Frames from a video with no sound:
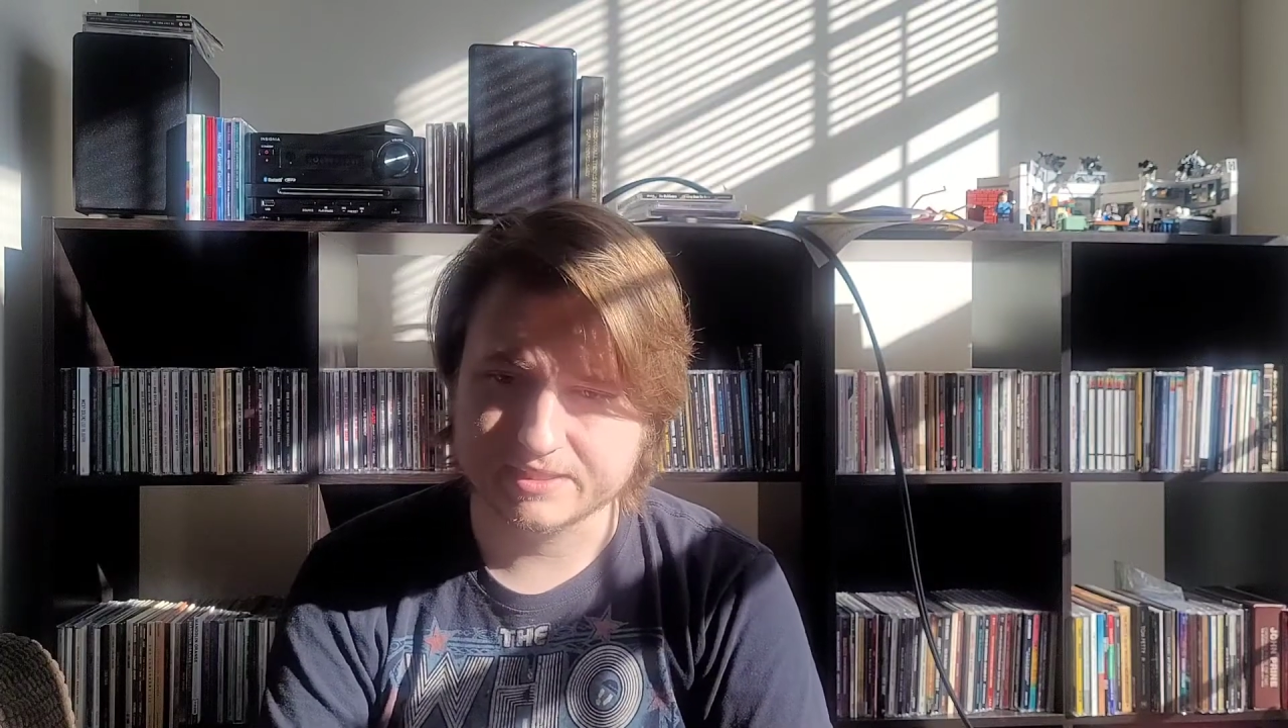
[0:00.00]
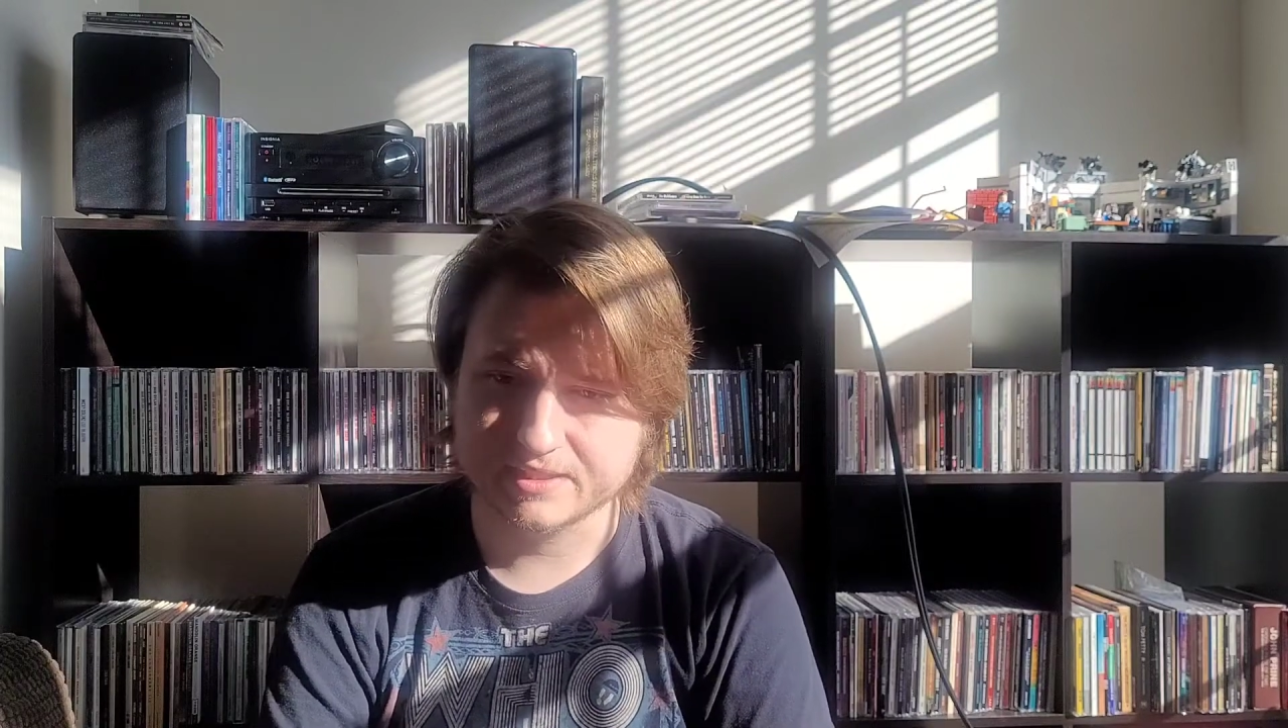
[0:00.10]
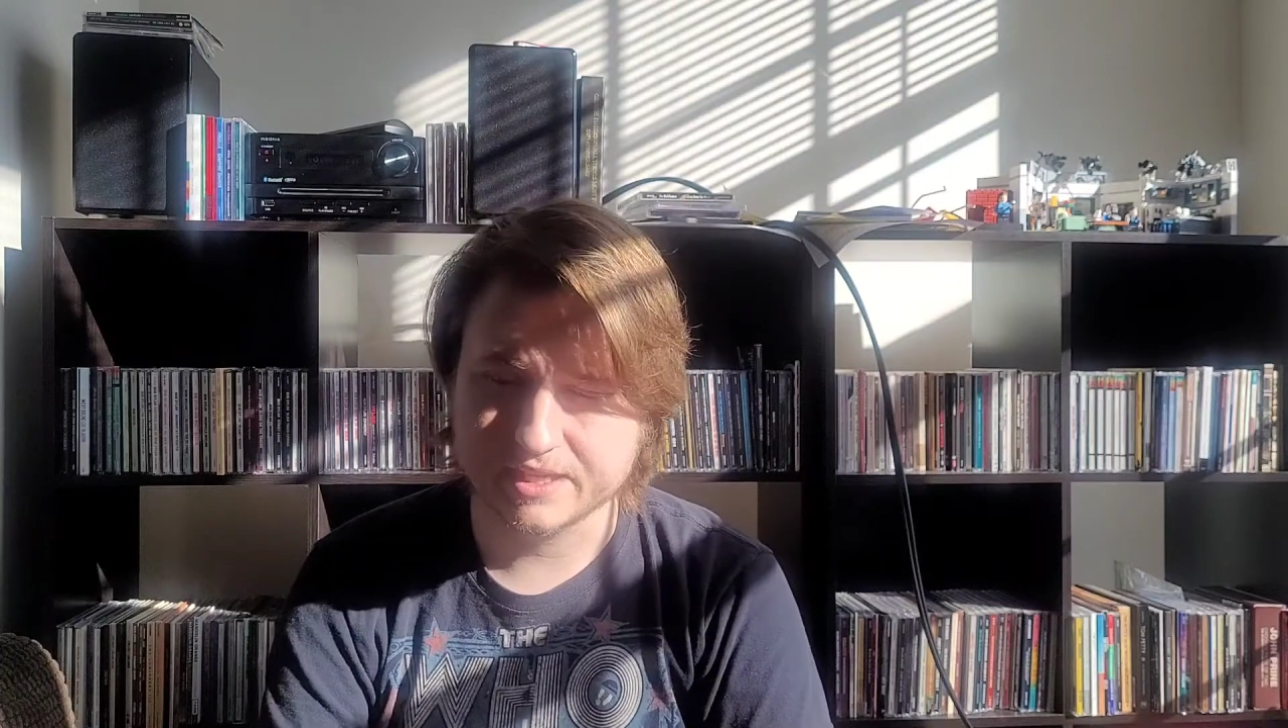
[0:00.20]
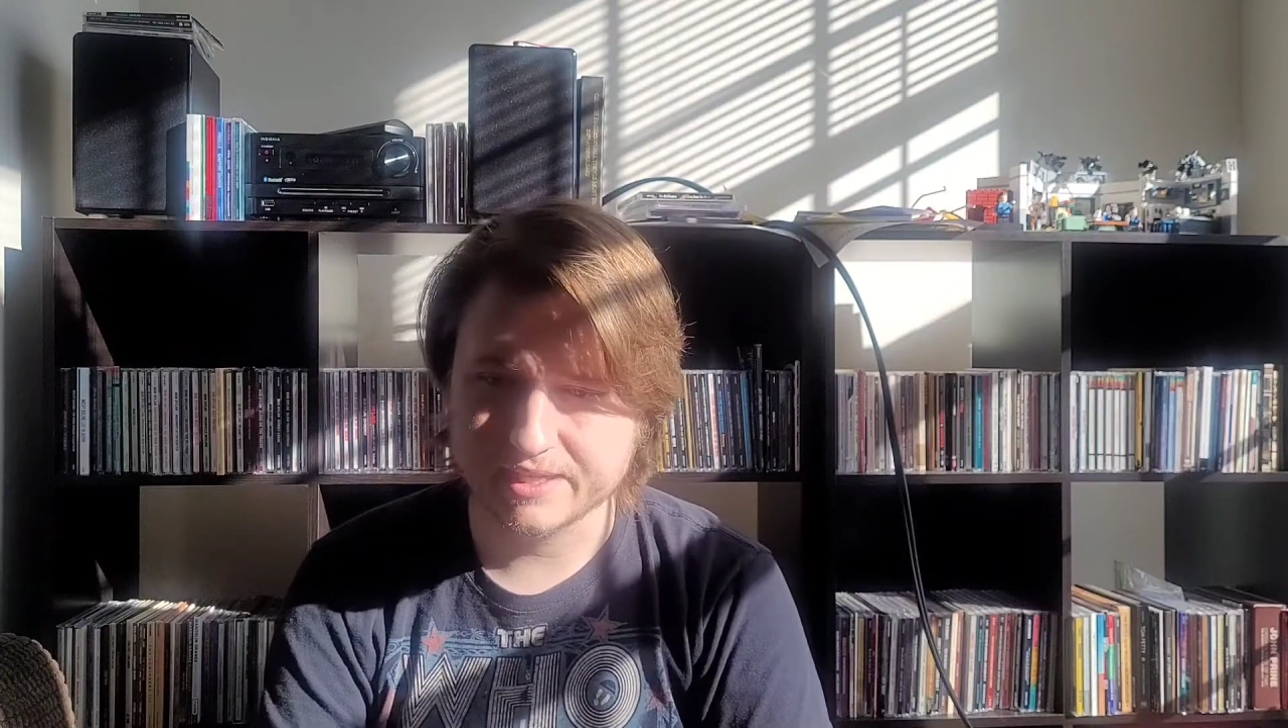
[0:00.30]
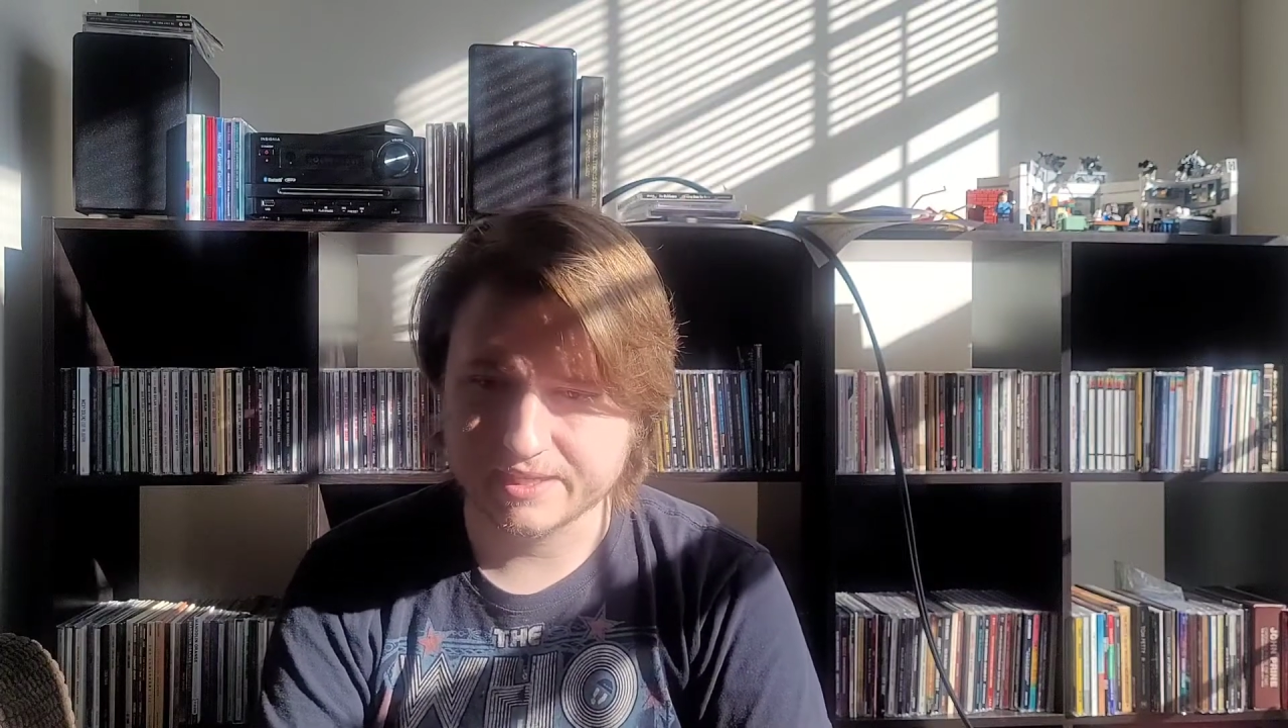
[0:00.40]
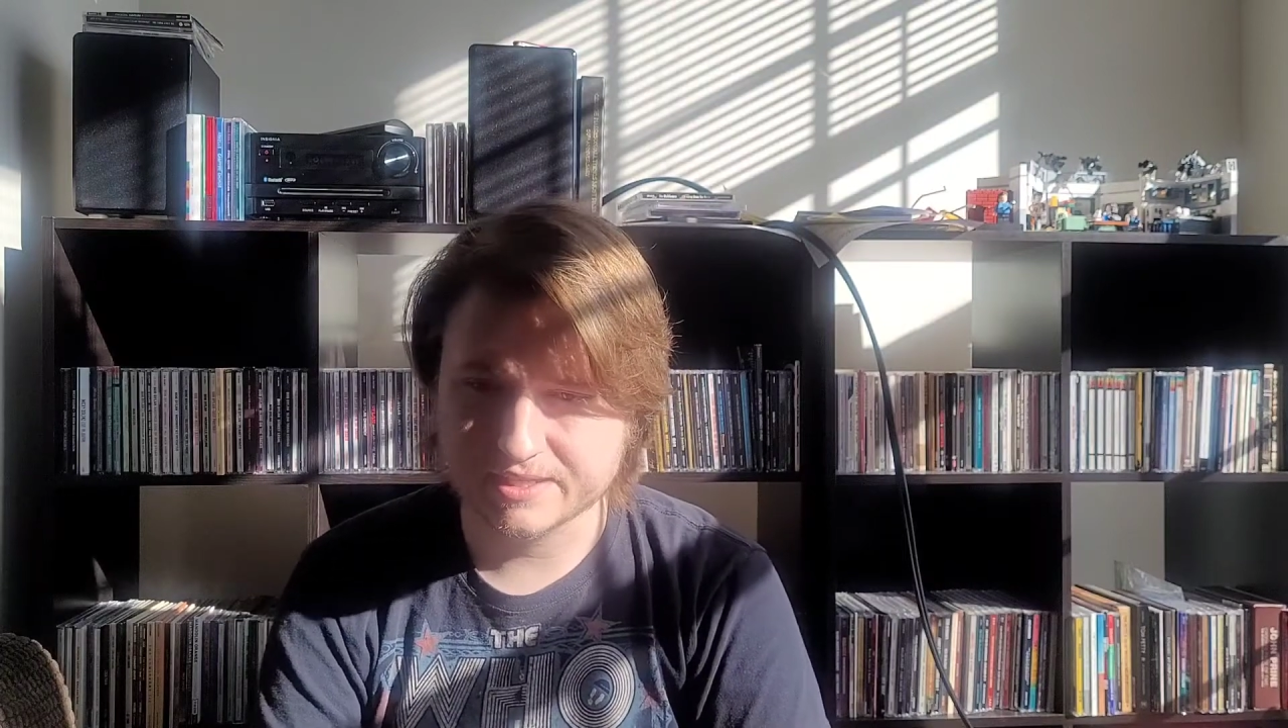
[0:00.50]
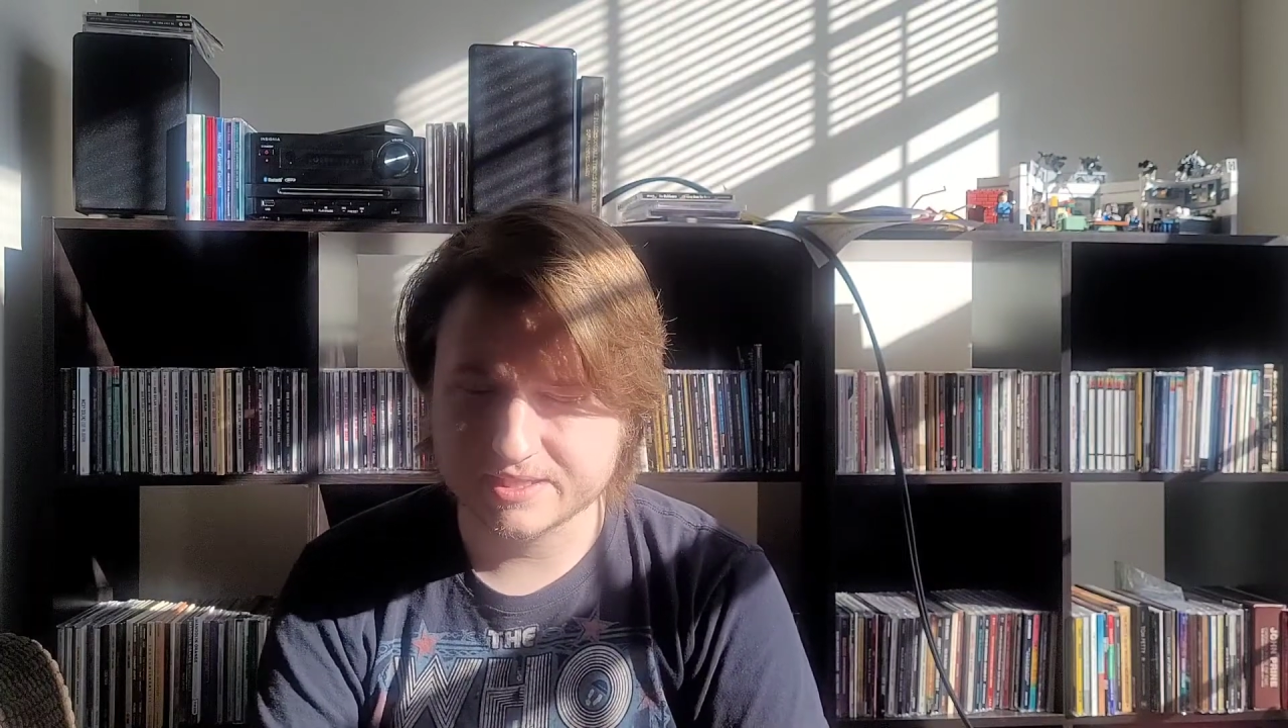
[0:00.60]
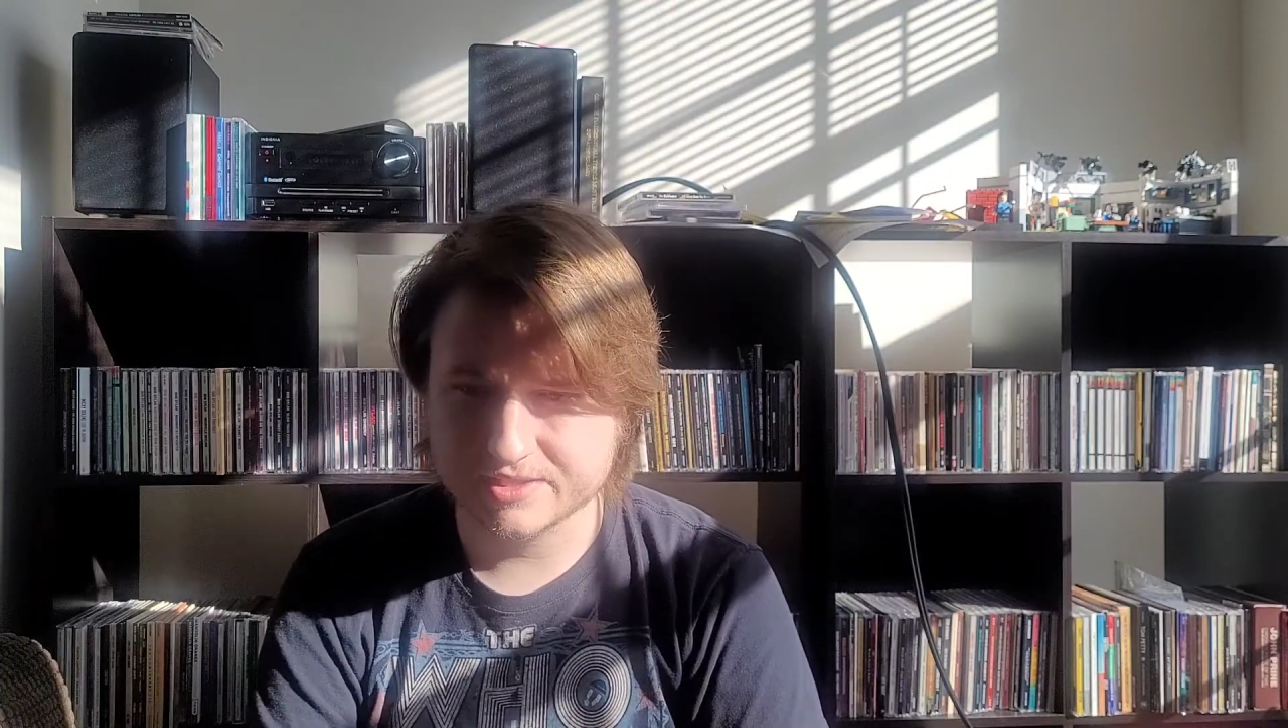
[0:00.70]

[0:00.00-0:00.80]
delays,